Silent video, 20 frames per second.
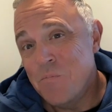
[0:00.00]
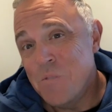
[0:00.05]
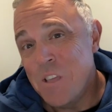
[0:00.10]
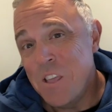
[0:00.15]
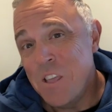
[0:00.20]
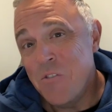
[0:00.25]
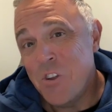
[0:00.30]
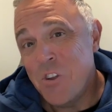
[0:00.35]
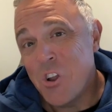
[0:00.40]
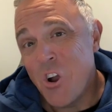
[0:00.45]

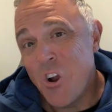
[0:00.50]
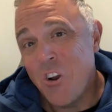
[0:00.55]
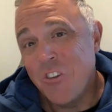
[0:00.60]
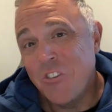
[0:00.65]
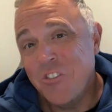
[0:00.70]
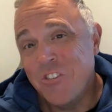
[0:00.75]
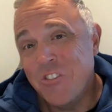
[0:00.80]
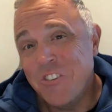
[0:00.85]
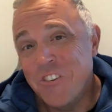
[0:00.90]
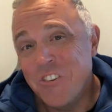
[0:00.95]
in
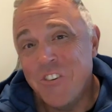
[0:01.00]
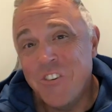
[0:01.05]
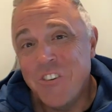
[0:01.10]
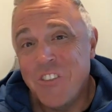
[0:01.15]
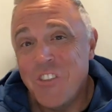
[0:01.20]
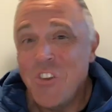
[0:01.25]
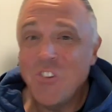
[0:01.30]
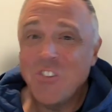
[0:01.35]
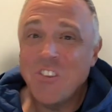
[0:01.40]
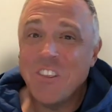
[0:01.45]
regards to
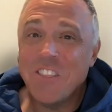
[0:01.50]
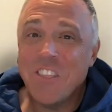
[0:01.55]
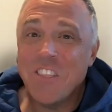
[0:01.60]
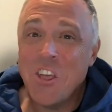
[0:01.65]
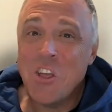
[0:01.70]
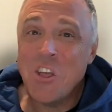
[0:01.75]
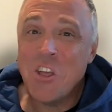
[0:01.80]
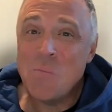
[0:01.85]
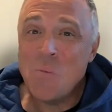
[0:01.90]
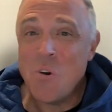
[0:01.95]
using
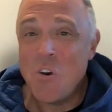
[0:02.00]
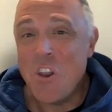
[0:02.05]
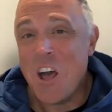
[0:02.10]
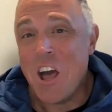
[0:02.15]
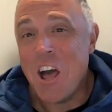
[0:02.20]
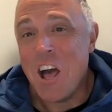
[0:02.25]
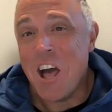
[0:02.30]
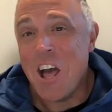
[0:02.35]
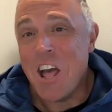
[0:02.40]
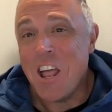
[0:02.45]
them or
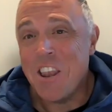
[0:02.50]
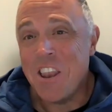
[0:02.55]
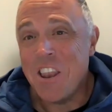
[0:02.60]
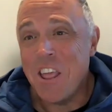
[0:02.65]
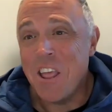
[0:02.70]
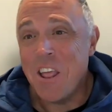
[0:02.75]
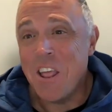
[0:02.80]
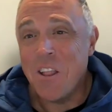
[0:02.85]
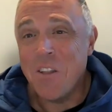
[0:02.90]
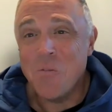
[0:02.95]
not,
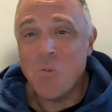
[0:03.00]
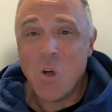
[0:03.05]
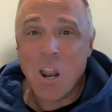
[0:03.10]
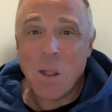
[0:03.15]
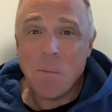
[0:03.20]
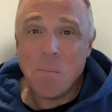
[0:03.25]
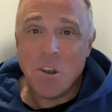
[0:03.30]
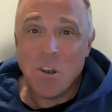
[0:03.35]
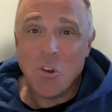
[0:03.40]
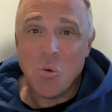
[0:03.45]
and what
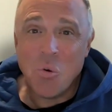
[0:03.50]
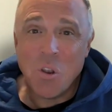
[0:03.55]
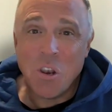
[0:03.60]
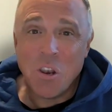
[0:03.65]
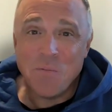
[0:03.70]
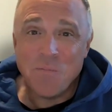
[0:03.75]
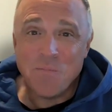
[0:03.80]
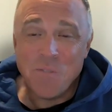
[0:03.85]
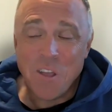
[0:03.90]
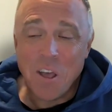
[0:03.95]
I've been
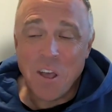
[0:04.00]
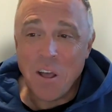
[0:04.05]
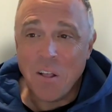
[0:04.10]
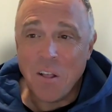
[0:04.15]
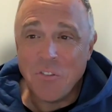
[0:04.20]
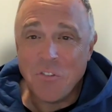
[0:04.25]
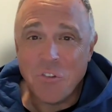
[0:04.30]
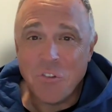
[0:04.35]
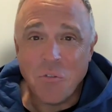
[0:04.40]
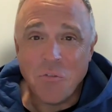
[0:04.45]
doing
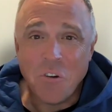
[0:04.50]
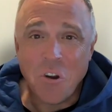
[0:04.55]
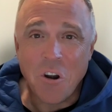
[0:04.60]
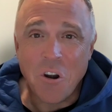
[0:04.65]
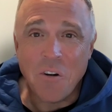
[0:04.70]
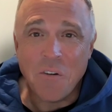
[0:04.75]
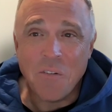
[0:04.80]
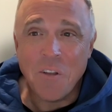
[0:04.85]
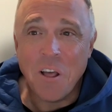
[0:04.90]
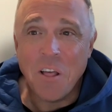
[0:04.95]
so
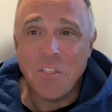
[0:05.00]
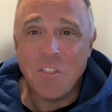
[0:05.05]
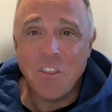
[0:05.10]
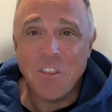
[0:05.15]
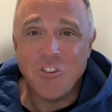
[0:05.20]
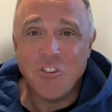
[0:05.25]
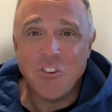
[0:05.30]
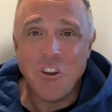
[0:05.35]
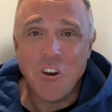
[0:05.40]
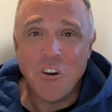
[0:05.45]
far
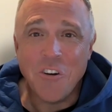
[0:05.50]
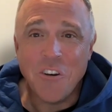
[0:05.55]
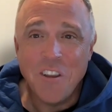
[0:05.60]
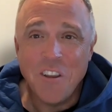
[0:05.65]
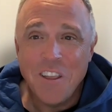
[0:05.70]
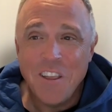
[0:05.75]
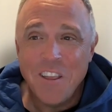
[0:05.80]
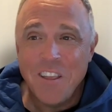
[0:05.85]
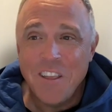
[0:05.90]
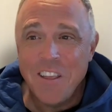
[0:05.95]
this year.
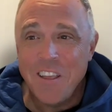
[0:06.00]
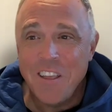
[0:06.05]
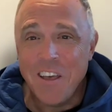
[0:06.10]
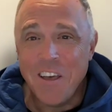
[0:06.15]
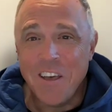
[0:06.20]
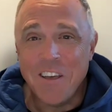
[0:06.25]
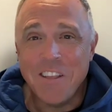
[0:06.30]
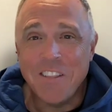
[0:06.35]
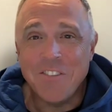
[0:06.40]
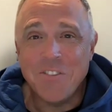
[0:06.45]

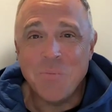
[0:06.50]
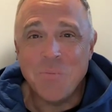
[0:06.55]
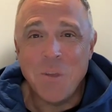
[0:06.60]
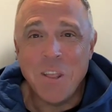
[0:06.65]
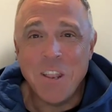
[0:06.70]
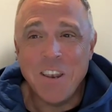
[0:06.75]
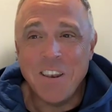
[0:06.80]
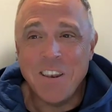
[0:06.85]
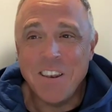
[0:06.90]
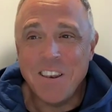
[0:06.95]
It's
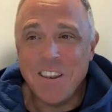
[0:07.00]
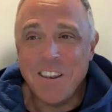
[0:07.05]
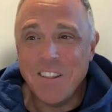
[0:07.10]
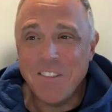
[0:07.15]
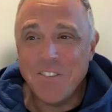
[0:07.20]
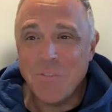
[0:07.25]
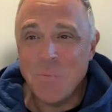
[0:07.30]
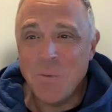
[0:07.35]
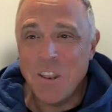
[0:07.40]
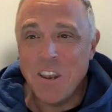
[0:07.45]

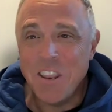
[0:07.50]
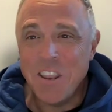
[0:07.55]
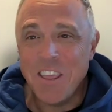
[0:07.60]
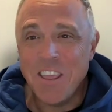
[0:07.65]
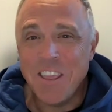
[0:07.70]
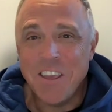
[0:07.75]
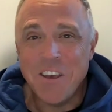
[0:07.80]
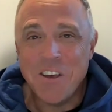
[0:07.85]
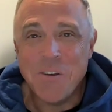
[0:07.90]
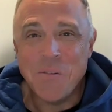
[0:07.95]
been
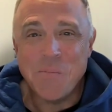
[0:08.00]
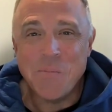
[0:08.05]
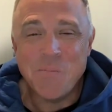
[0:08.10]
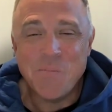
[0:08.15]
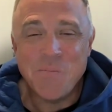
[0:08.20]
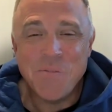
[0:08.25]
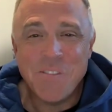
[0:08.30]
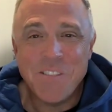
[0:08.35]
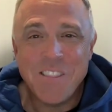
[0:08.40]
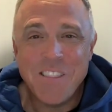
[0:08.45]

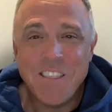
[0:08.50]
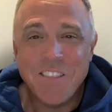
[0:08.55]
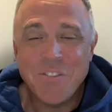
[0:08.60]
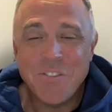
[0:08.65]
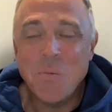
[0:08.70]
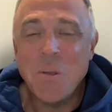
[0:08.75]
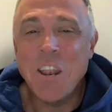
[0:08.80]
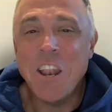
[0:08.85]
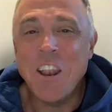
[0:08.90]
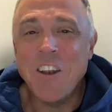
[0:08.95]

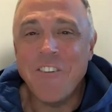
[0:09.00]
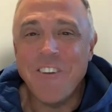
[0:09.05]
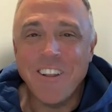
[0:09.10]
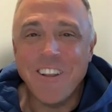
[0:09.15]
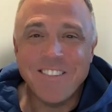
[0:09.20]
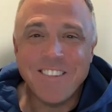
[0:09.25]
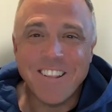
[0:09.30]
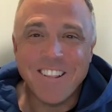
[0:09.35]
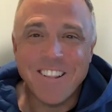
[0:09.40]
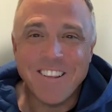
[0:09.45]

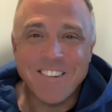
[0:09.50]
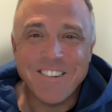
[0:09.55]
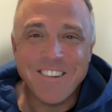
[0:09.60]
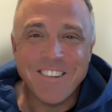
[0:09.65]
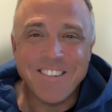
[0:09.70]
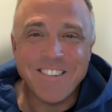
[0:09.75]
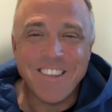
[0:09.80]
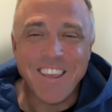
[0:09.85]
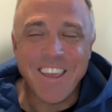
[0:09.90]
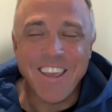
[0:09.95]
interesting, let's
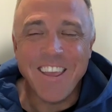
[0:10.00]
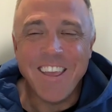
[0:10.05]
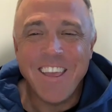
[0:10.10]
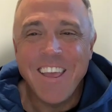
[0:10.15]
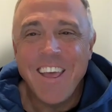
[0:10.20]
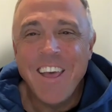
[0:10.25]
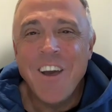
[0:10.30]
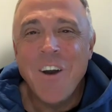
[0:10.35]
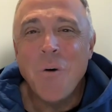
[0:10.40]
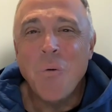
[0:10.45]
just say.
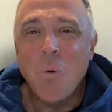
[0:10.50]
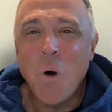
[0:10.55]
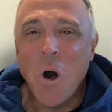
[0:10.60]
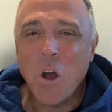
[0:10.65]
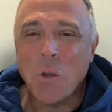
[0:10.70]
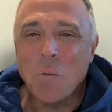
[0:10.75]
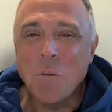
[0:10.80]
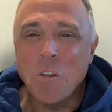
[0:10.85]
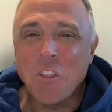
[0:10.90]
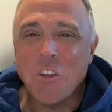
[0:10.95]

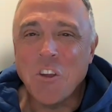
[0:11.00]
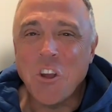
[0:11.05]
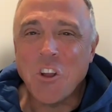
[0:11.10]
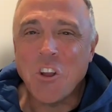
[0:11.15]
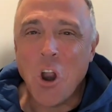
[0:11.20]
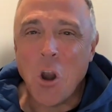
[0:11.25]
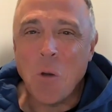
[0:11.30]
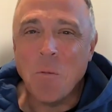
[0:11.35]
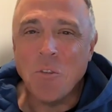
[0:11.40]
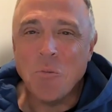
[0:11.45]
Welcome to the Good
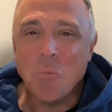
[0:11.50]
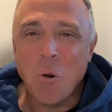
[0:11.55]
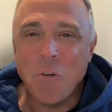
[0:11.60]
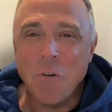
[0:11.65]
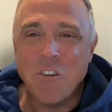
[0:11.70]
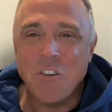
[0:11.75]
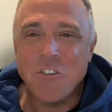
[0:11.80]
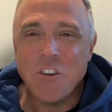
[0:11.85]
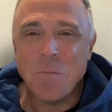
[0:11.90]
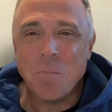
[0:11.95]
Karma
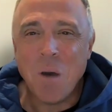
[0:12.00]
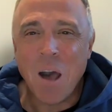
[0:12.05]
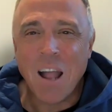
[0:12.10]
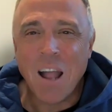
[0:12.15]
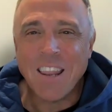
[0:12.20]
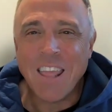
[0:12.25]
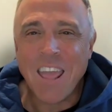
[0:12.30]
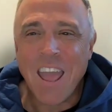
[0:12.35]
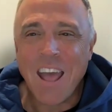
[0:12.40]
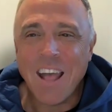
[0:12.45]
Sport Fishing
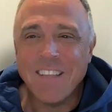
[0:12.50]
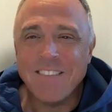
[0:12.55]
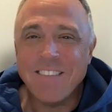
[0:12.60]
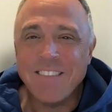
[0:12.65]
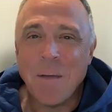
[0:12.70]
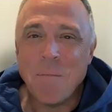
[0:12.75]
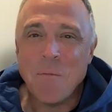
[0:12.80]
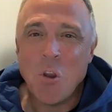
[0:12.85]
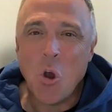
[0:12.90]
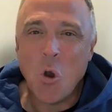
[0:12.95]
Podcast.
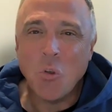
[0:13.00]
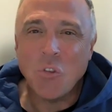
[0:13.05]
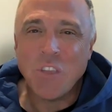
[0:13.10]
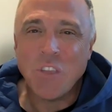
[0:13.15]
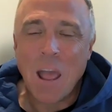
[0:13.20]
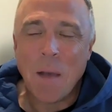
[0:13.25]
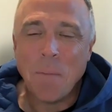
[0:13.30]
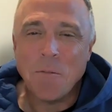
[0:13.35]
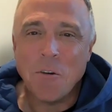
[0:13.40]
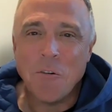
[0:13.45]
I'm your host,
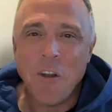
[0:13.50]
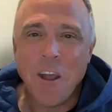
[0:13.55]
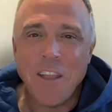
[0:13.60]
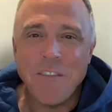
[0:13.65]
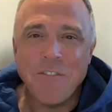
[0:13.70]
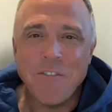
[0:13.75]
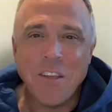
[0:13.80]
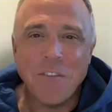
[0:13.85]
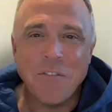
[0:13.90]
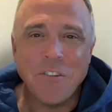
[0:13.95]
Captain
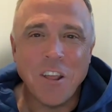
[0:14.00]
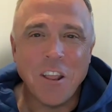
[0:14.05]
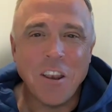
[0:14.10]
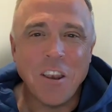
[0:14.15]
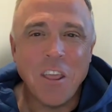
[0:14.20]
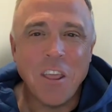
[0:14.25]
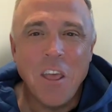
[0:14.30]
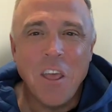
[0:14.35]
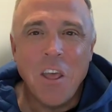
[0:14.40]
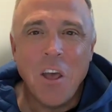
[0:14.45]
Ryan Van
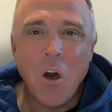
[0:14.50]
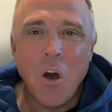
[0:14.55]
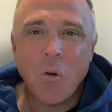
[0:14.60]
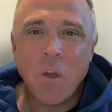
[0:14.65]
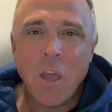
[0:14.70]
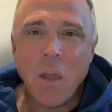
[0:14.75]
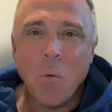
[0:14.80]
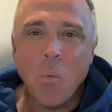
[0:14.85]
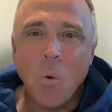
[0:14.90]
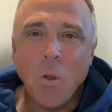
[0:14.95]
Fleet.
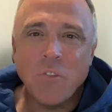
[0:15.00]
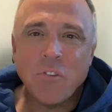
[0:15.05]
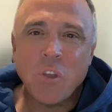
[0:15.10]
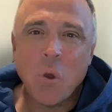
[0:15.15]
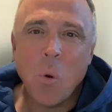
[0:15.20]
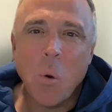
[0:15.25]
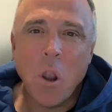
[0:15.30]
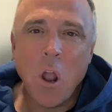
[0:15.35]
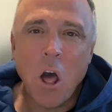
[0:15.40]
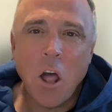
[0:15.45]
Okay, what's
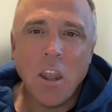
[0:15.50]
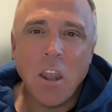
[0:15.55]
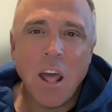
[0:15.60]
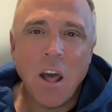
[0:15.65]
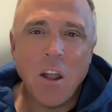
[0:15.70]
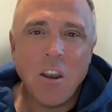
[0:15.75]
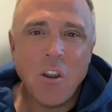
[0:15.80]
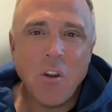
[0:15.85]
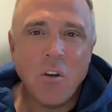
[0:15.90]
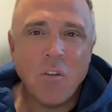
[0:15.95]
going on
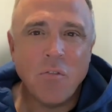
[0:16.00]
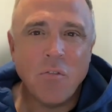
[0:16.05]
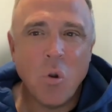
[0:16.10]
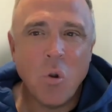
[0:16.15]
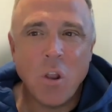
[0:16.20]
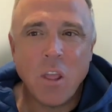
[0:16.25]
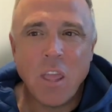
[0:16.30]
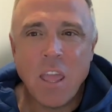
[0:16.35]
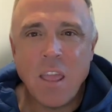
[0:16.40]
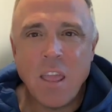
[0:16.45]
down here in the
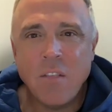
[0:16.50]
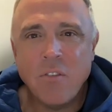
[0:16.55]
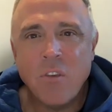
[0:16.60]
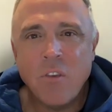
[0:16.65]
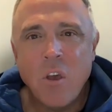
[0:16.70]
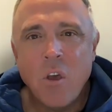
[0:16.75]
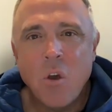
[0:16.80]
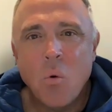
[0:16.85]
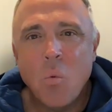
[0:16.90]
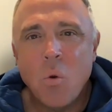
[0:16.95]
Florida Keys?
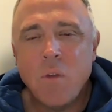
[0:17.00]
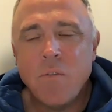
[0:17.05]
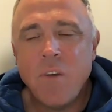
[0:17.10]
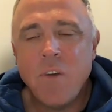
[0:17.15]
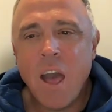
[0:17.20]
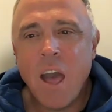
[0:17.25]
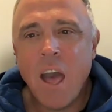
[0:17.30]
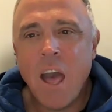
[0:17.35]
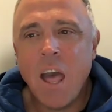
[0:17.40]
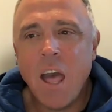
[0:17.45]
We've
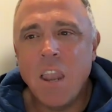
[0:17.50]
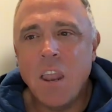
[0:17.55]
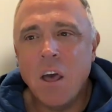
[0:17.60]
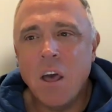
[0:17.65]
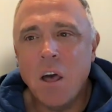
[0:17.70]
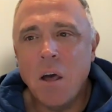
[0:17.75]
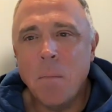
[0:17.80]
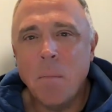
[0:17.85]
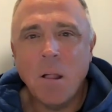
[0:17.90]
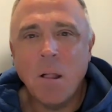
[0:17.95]
had
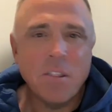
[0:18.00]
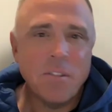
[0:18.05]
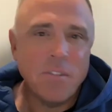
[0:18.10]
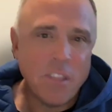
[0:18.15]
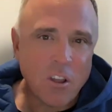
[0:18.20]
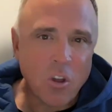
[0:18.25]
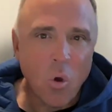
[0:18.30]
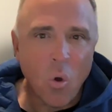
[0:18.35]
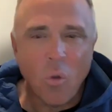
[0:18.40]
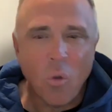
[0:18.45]

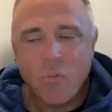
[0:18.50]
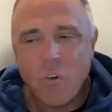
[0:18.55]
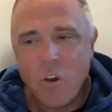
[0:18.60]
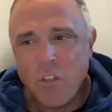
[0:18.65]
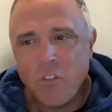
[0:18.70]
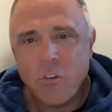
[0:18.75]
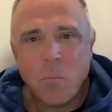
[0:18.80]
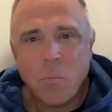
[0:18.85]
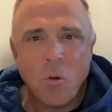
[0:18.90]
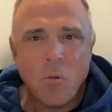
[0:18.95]
the cold
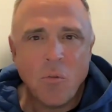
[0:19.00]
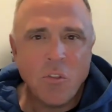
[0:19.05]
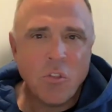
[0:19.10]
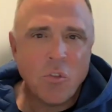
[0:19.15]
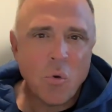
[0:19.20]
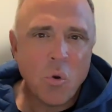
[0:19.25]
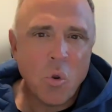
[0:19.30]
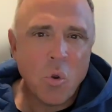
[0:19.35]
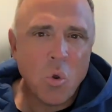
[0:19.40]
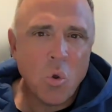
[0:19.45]
fronts are moving
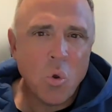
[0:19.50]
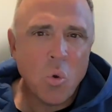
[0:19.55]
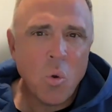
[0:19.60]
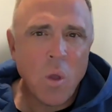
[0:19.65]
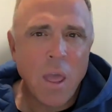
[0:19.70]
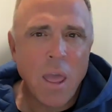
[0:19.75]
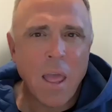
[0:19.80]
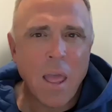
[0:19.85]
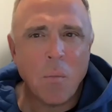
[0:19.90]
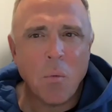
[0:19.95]
through,
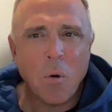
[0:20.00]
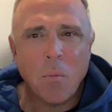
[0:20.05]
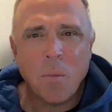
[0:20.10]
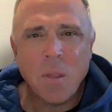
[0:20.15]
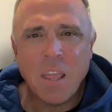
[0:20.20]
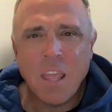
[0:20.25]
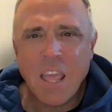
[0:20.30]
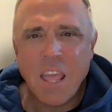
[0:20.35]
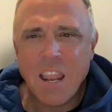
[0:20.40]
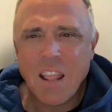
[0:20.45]
and we're
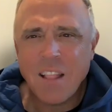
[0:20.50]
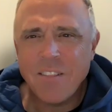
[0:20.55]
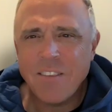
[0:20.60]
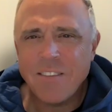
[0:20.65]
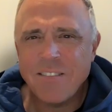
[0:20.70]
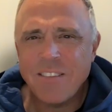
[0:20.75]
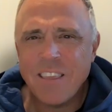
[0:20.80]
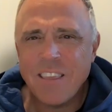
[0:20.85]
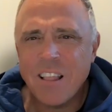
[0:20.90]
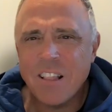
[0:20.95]
beginning to
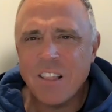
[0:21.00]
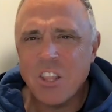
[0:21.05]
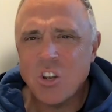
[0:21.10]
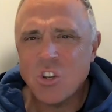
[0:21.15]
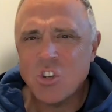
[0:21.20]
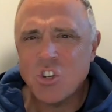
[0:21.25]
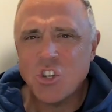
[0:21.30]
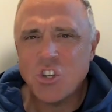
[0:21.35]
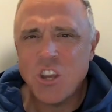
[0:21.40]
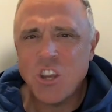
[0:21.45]
see a
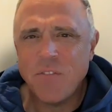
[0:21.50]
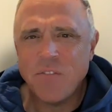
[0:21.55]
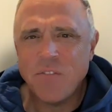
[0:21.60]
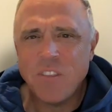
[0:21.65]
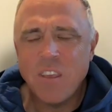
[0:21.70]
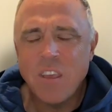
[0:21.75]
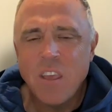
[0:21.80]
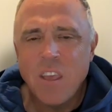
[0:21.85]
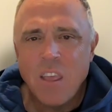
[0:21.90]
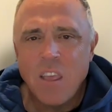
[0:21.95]
little
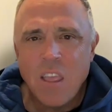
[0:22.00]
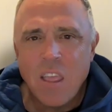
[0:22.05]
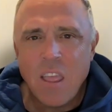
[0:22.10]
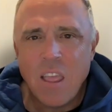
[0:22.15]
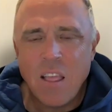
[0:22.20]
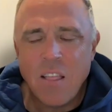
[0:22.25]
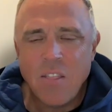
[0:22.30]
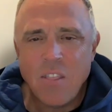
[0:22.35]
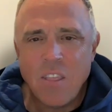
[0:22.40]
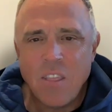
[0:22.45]
shift
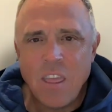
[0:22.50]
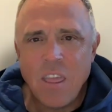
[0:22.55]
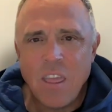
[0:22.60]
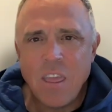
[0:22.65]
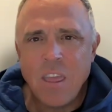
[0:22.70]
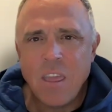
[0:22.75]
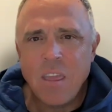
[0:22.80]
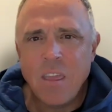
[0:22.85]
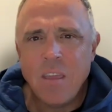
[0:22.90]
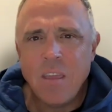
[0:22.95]
in
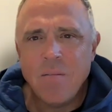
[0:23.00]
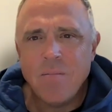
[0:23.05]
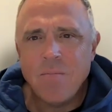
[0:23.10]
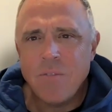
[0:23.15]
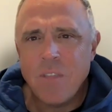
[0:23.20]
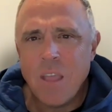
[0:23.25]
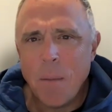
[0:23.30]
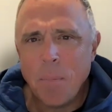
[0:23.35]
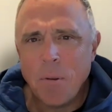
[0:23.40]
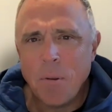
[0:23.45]
the
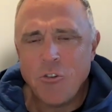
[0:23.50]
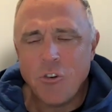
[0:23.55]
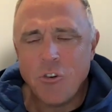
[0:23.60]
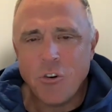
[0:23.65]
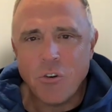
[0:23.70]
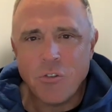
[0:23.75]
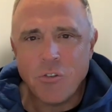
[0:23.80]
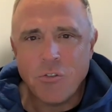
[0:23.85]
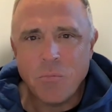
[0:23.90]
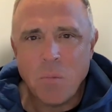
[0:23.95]

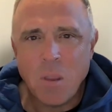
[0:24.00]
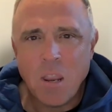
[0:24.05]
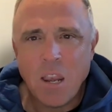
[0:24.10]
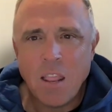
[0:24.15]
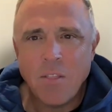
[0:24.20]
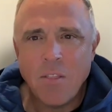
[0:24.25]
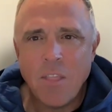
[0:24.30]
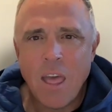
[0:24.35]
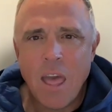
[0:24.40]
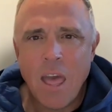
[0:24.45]
temperatures,
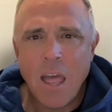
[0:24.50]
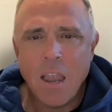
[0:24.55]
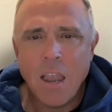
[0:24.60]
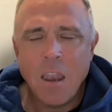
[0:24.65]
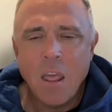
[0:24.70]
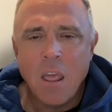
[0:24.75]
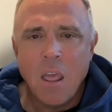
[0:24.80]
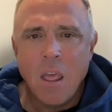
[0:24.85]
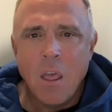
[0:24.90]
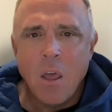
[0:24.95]
meaning that